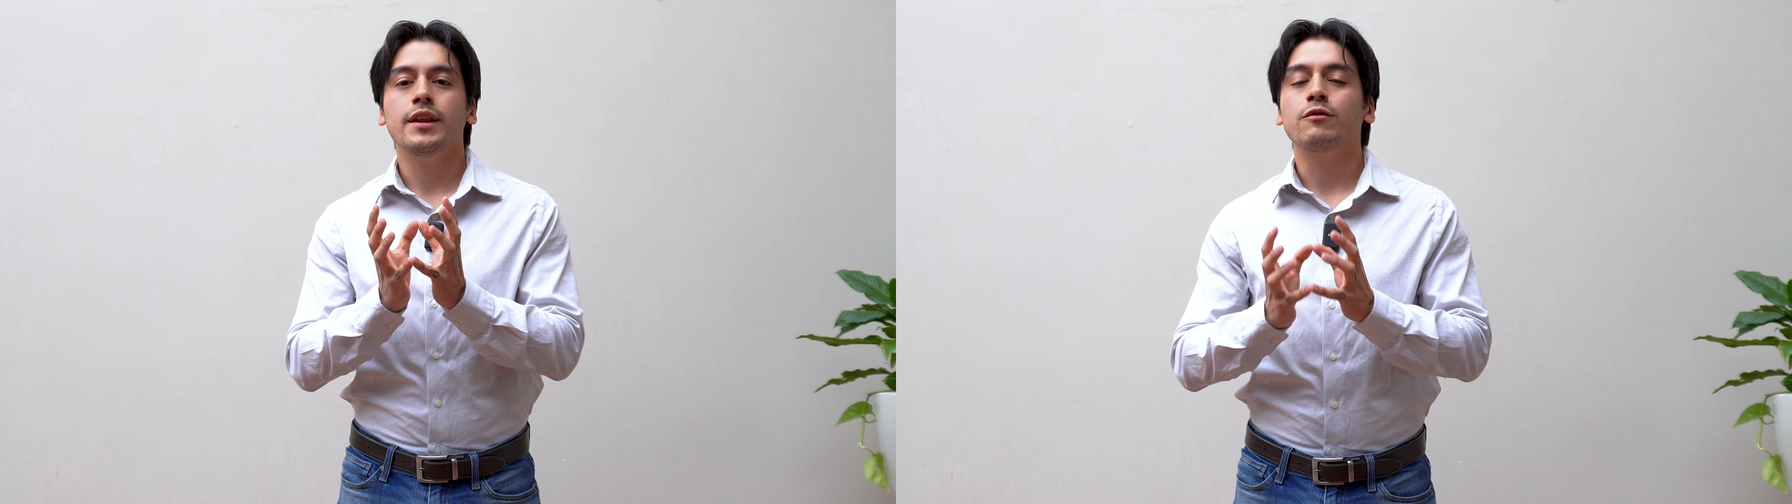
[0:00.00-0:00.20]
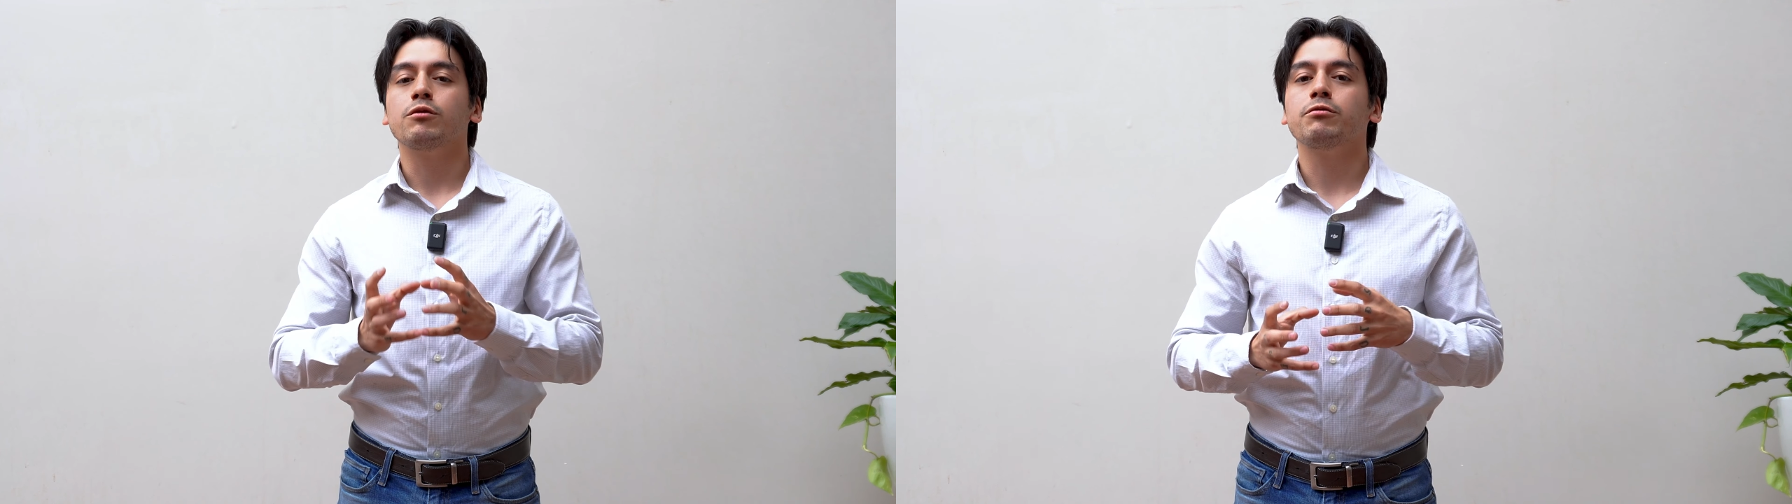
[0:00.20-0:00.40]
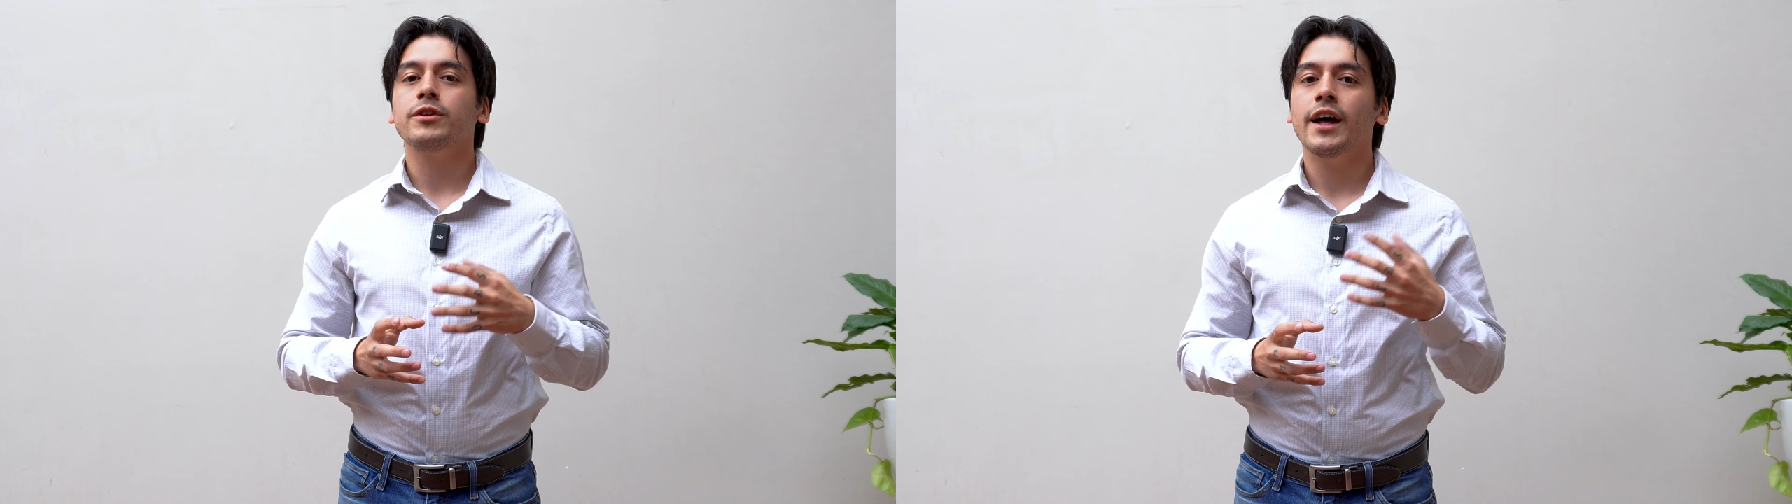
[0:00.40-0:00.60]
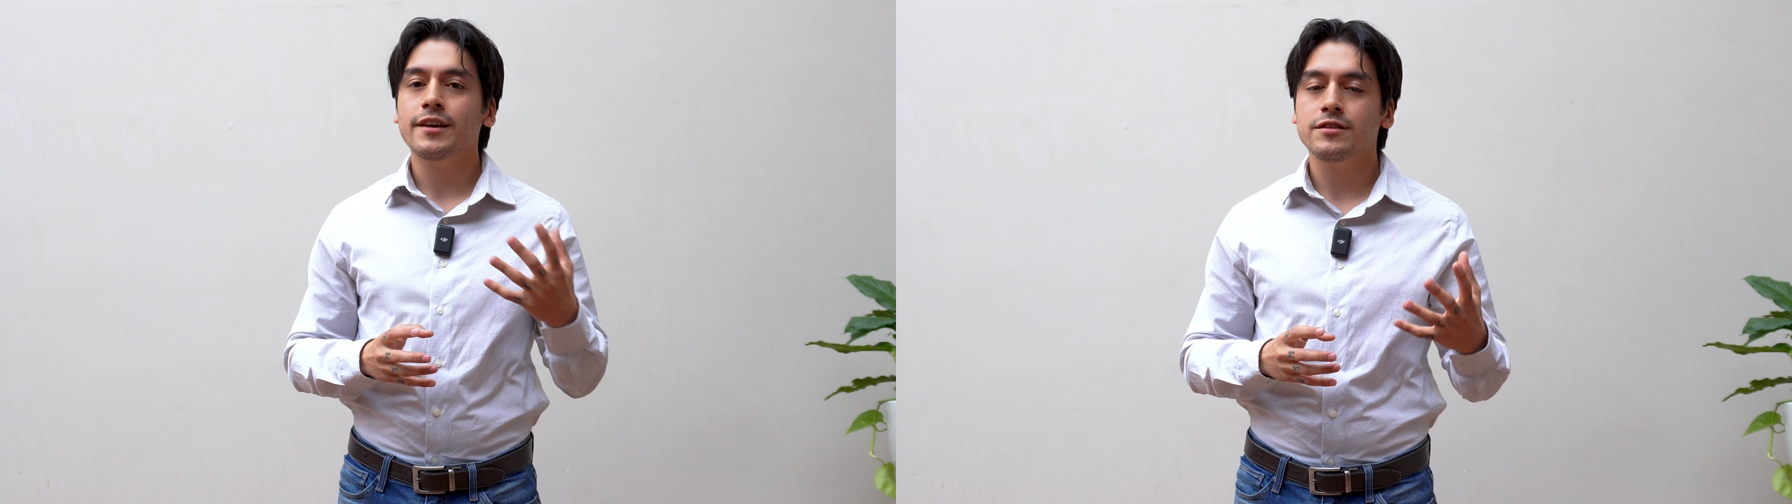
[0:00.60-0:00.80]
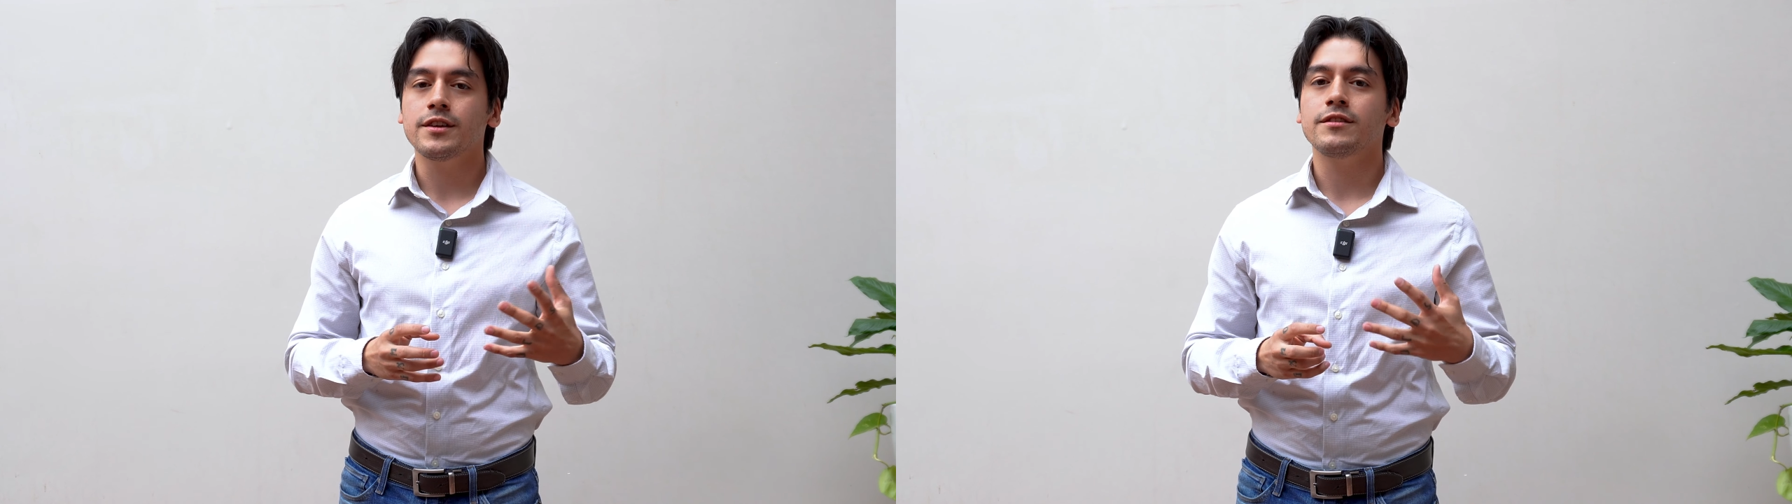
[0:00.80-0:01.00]
that
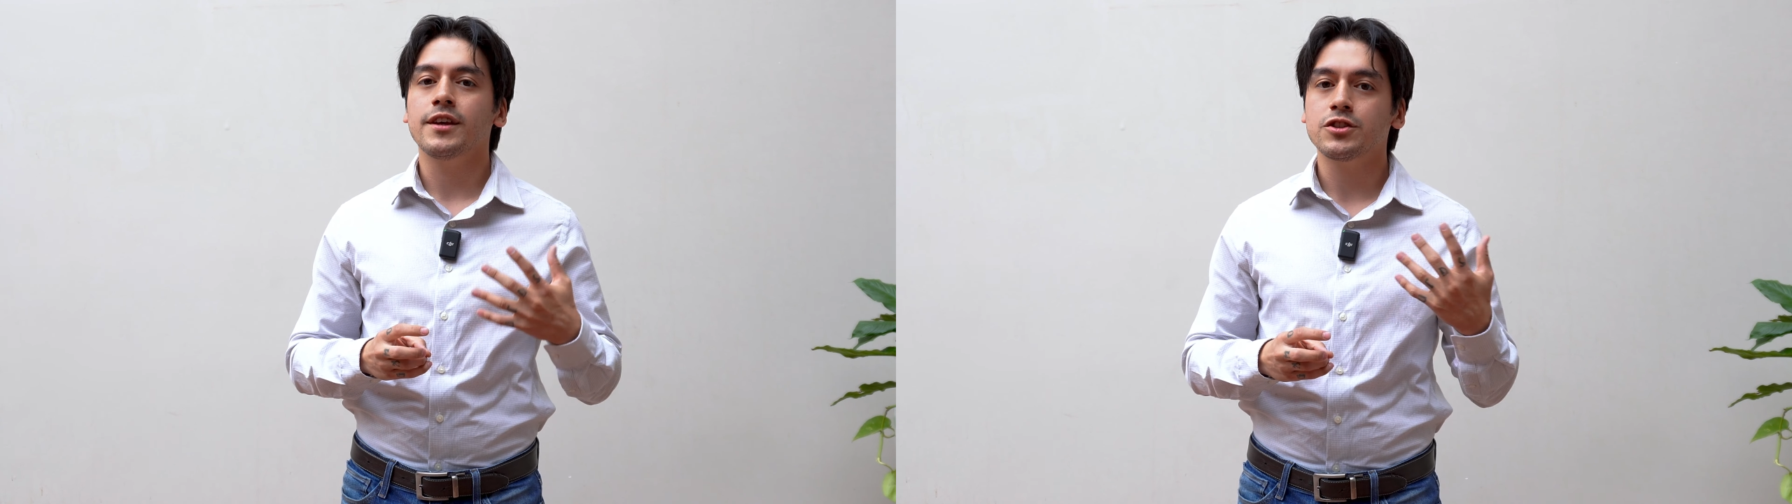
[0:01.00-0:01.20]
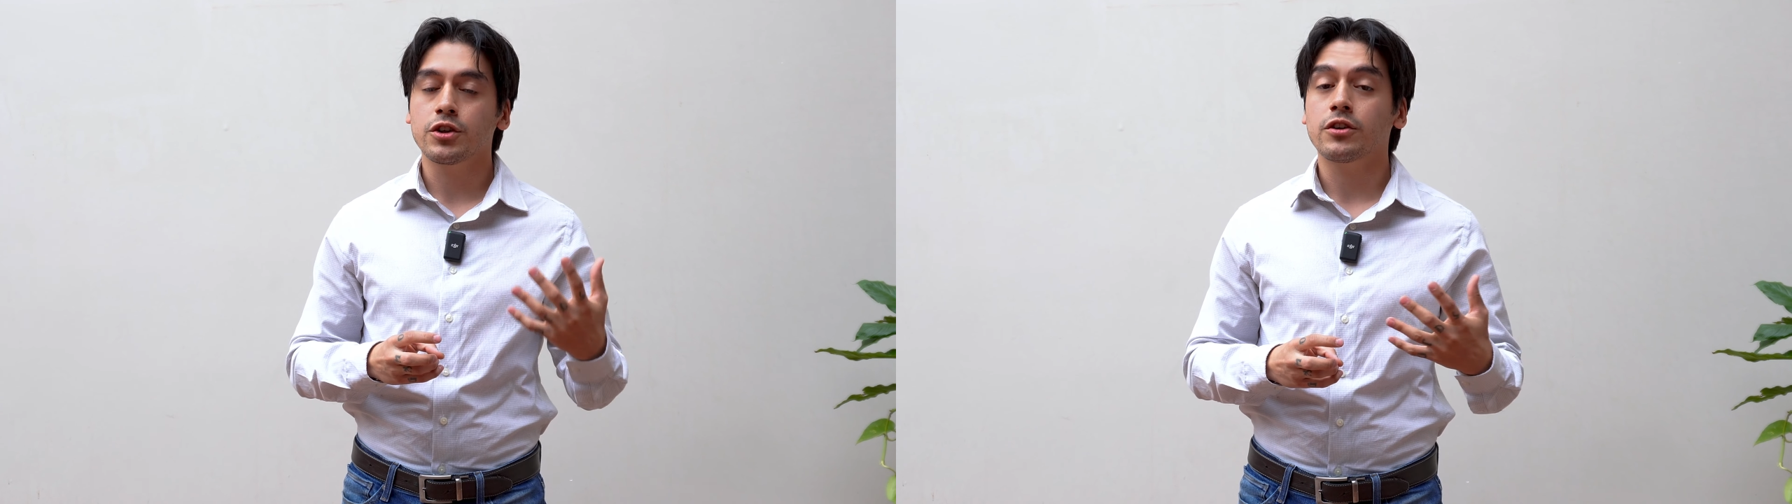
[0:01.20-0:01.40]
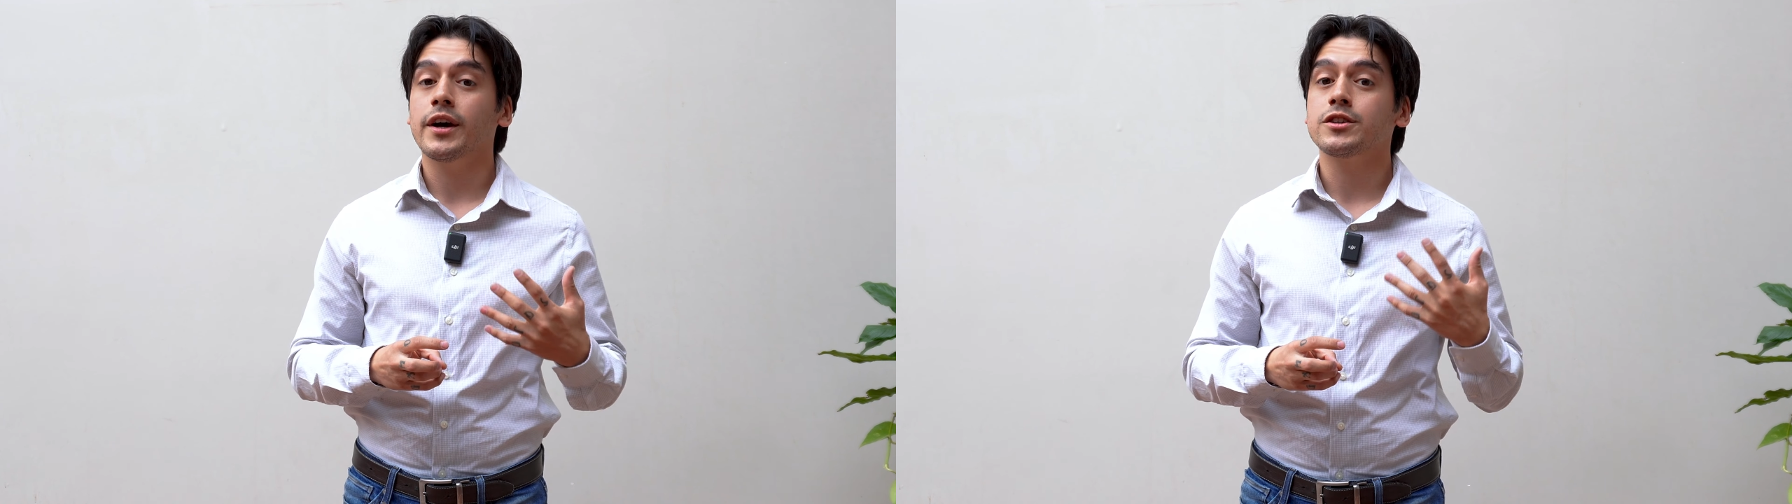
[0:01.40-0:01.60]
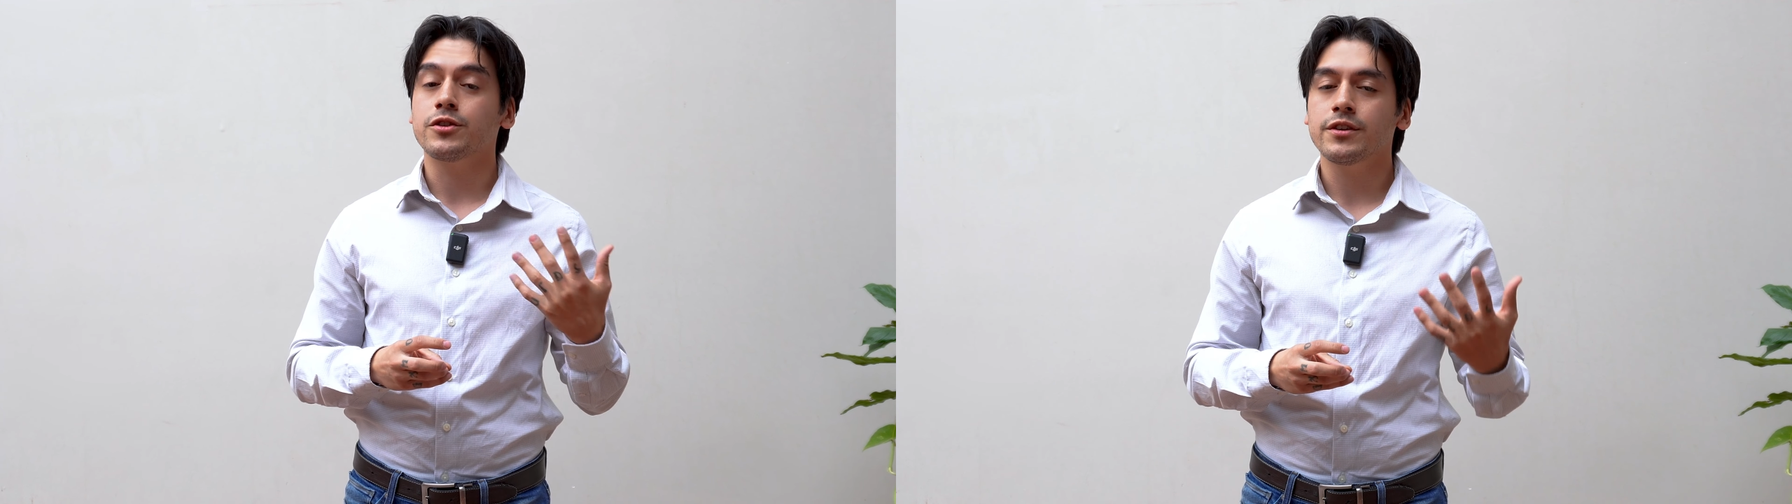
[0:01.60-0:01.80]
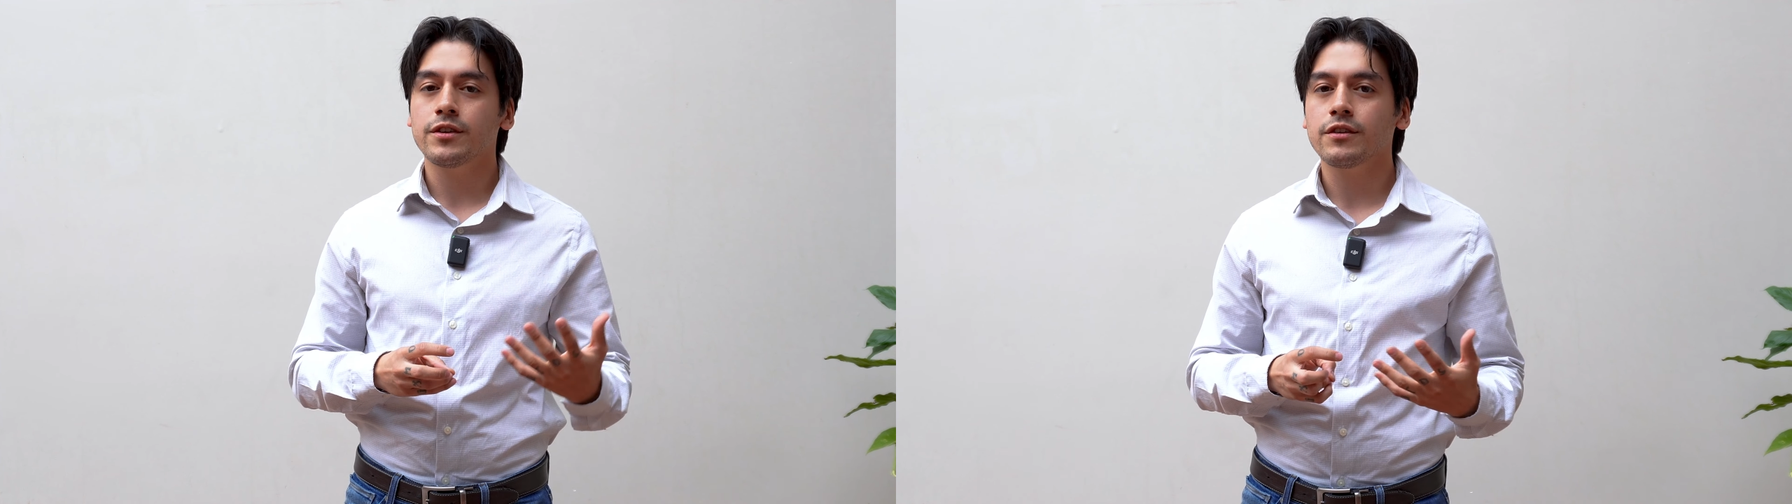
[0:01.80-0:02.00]
reflects the essential
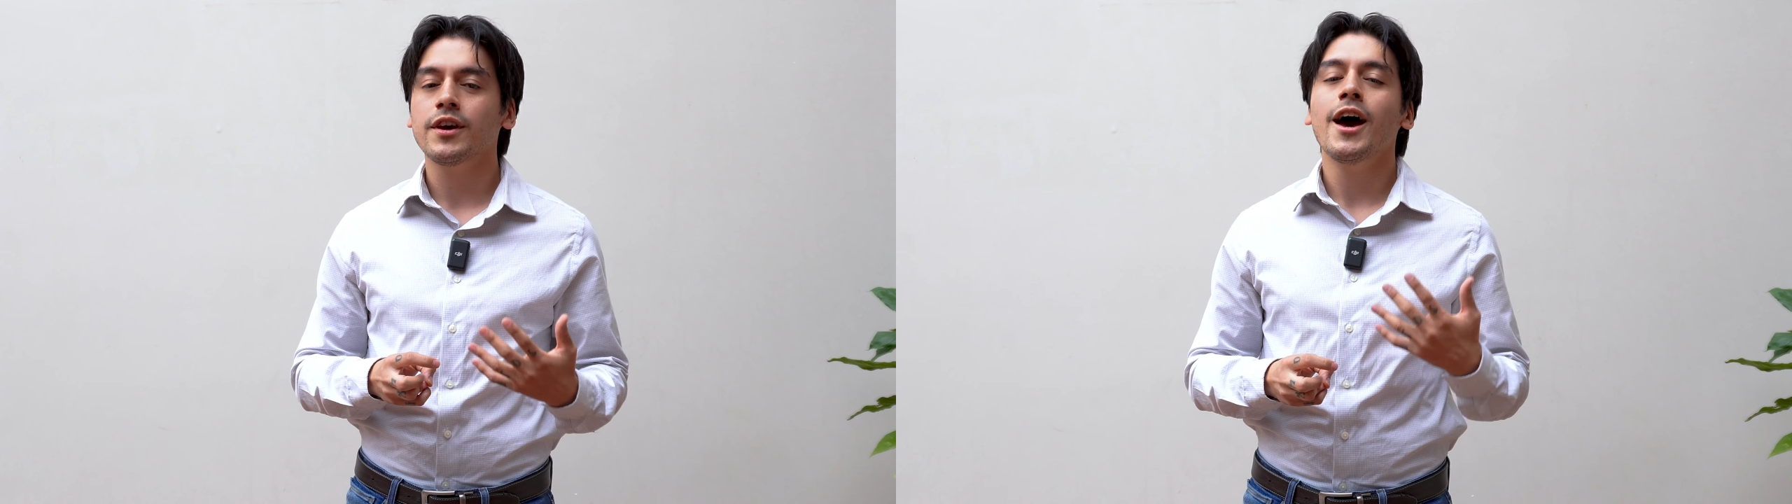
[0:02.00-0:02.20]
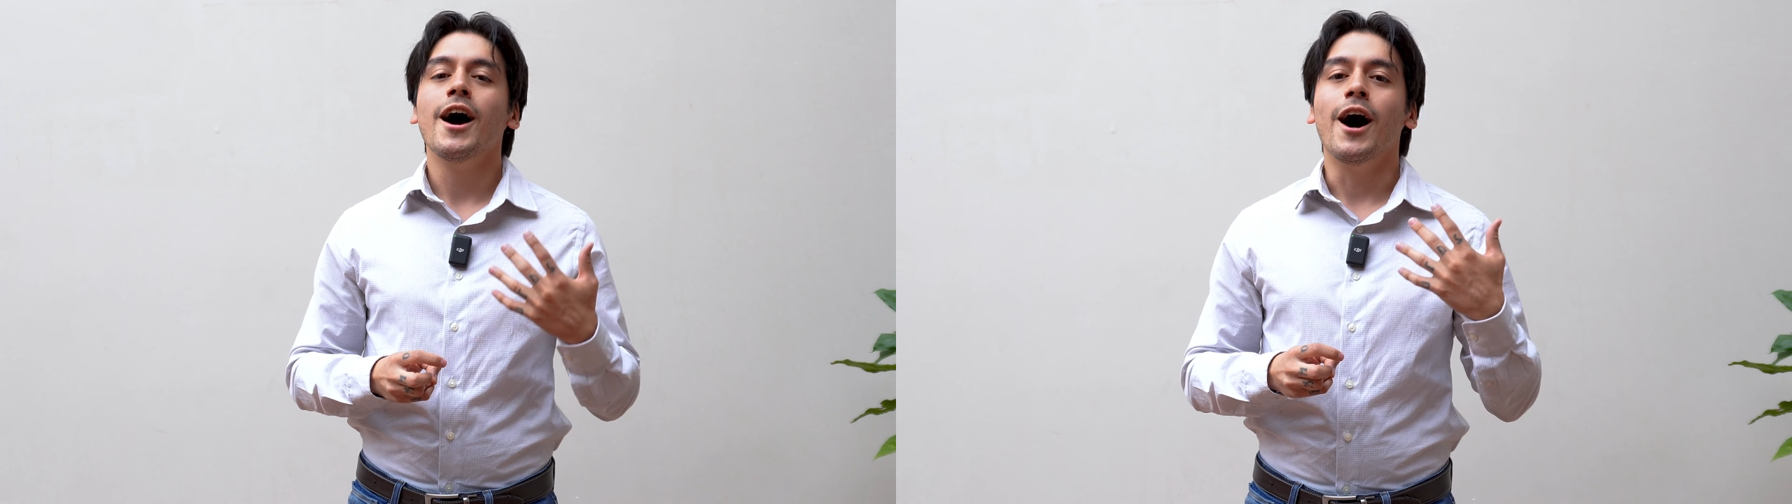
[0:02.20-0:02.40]
characteristics